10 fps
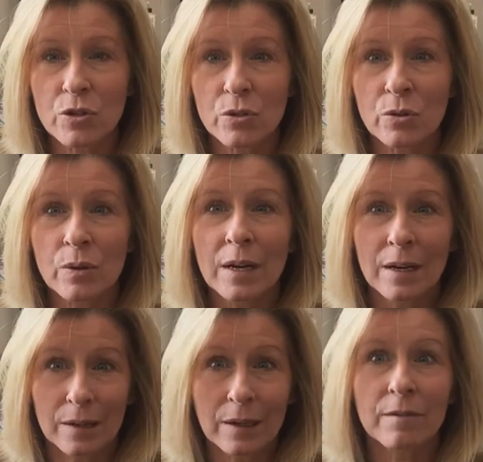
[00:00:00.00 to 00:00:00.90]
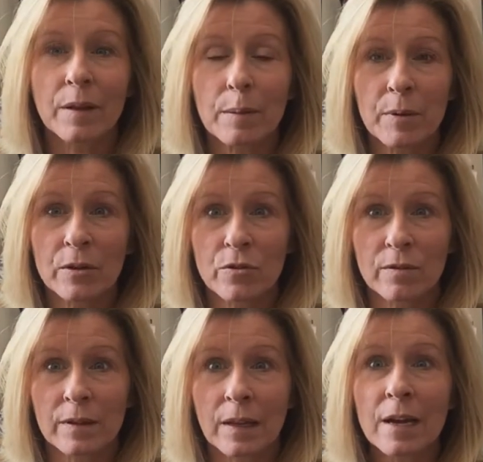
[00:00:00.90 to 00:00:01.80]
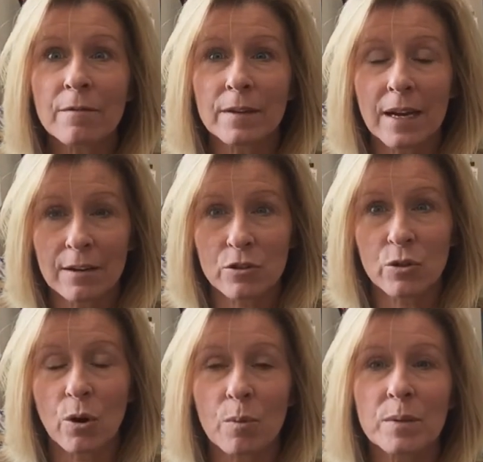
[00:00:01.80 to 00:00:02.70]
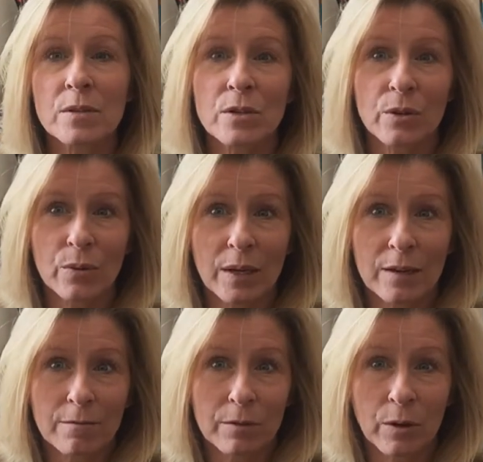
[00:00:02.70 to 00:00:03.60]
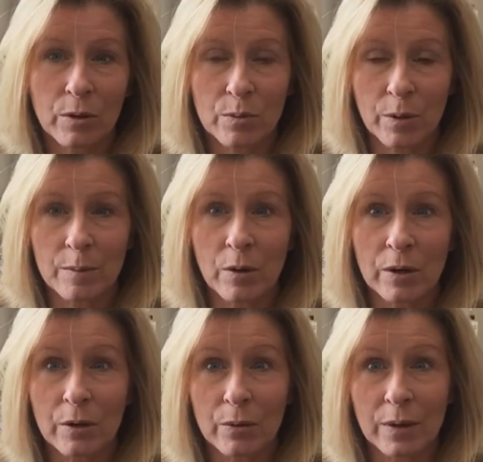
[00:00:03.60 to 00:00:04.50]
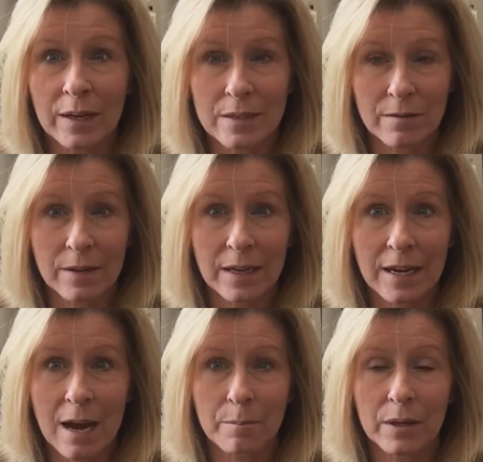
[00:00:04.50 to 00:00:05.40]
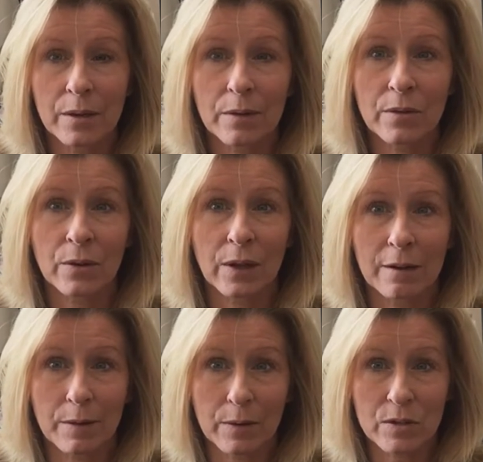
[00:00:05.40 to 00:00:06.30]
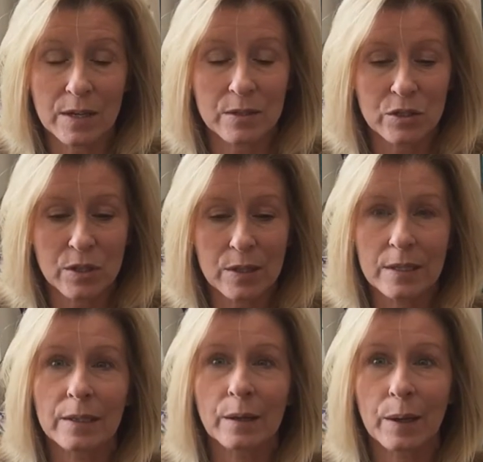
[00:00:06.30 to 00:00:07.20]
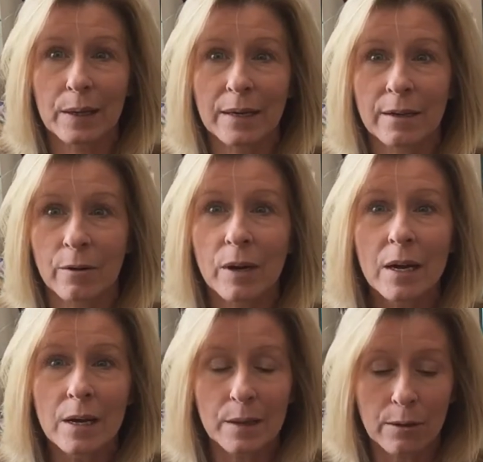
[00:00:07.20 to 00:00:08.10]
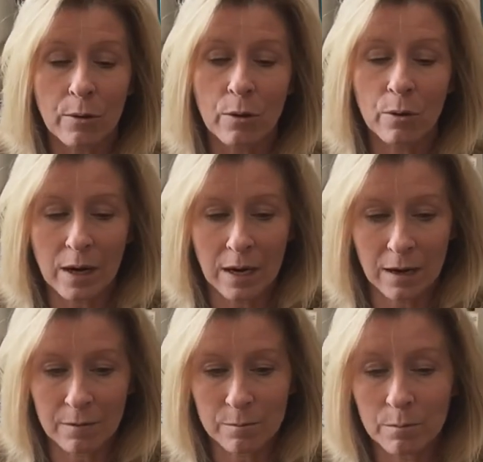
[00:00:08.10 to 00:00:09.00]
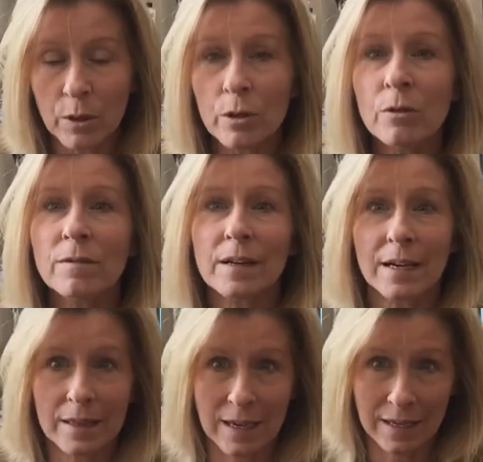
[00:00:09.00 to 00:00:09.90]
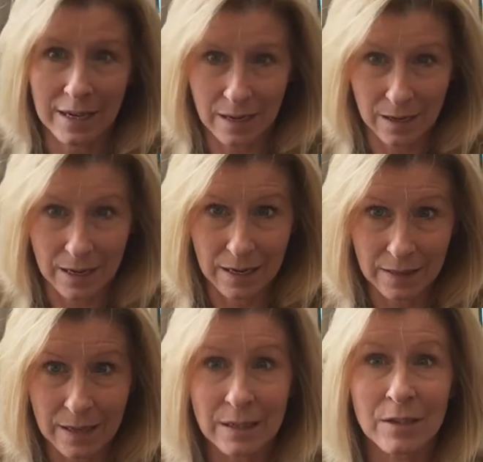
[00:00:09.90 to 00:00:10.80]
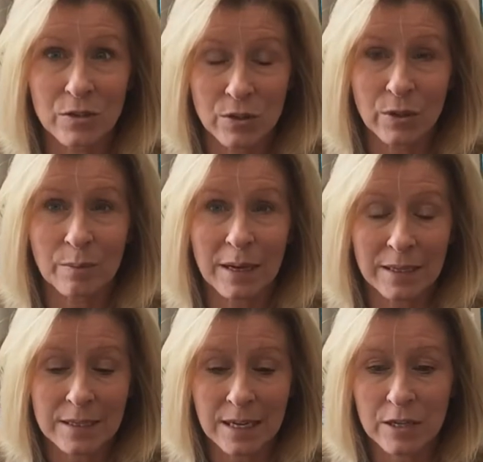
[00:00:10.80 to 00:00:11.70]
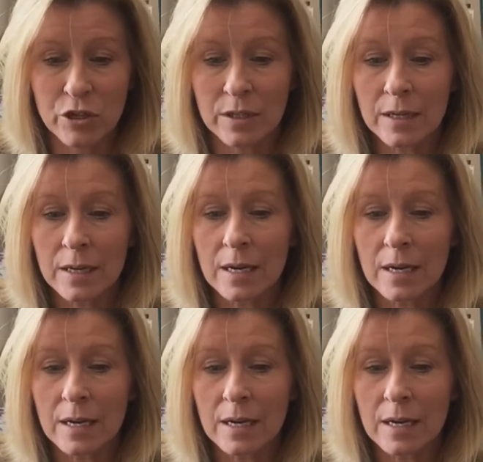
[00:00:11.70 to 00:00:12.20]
to live a spirit-driven life and how to open to creative flow to bring more creativity and happiness to your life. So that's just a little side note. So move and then do your meditation.